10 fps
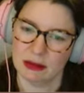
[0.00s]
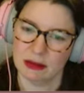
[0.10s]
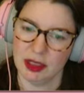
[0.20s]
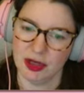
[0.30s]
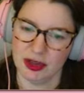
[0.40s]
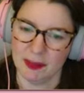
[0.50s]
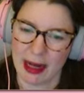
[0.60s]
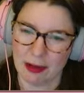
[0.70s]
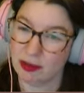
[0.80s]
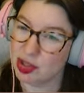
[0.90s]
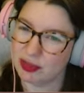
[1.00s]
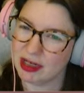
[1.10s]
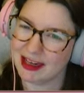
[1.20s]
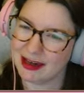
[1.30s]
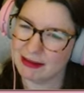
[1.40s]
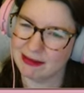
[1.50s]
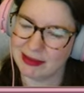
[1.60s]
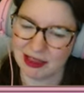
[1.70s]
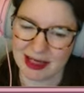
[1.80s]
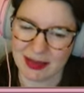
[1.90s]
you know, the boundary.
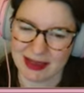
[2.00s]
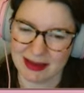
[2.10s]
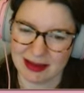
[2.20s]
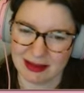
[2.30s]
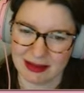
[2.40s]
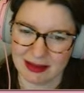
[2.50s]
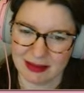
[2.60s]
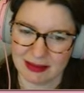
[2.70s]
Does that make sense?